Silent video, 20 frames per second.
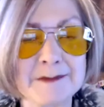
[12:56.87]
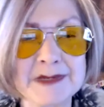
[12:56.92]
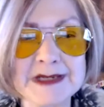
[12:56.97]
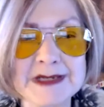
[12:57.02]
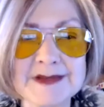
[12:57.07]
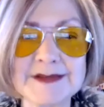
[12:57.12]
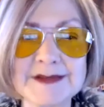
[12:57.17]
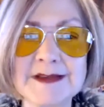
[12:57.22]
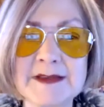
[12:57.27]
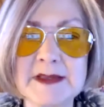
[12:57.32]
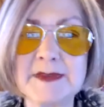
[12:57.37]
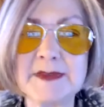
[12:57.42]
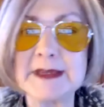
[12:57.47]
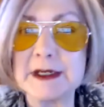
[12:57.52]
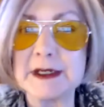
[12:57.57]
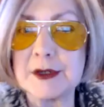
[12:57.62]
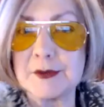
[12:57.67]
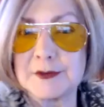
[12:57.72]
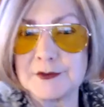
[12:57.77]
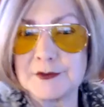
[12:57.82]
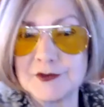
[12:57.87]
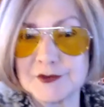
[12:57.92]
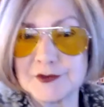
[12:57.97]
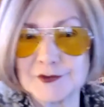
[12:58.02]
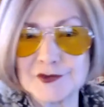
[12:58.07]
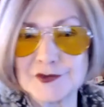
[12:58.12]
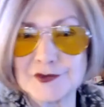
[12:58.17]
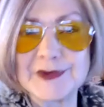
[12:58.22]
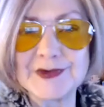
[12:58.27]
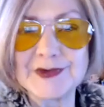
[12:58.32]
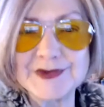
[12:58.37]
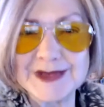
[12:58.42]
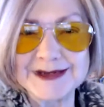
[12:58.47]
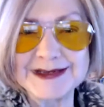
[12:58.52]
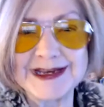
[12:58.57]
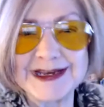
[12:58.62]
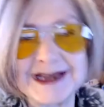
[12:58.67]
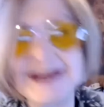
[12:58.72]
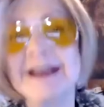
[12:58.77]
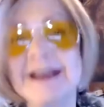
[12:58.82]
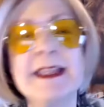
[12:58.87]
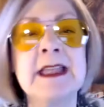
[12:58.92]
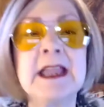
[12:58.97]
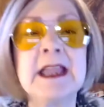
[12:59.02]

It isn't that they go to church on Sunday